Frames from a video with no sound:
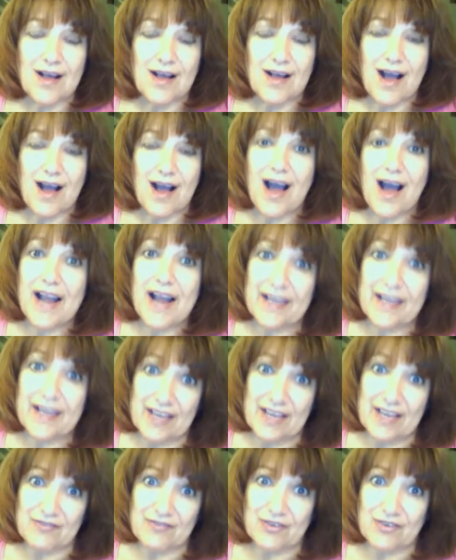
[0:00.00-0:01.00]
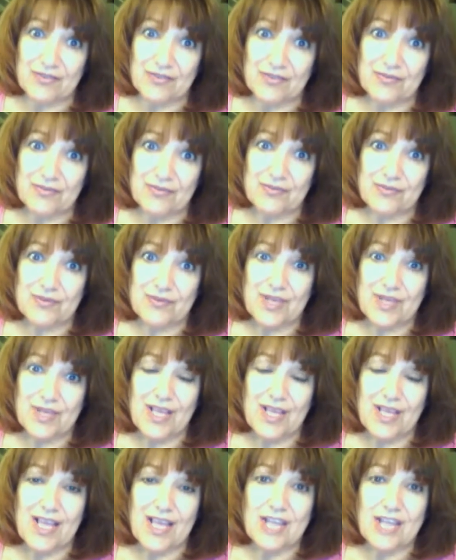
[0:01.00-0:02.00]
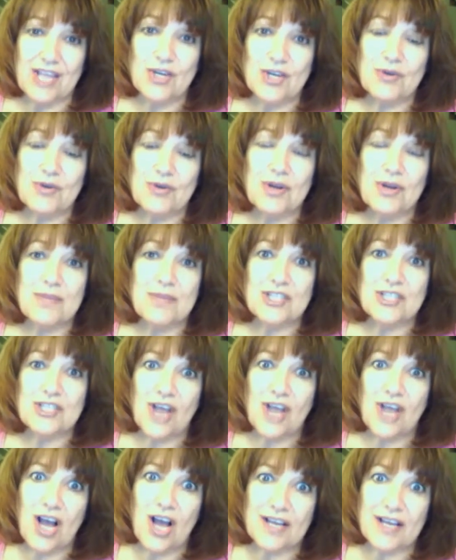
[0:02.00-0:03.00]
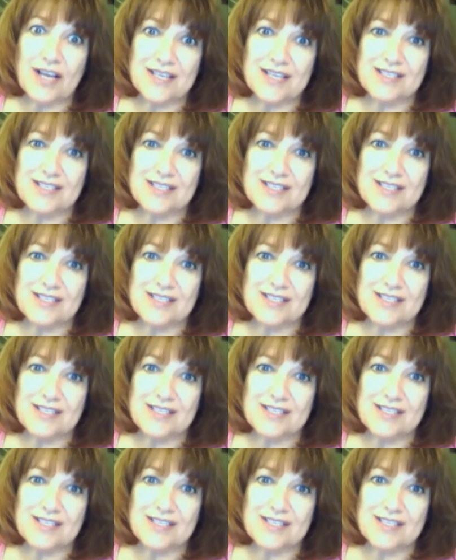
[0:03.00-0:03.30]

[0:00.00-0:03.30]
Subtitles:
eye level. And you're going to be talking to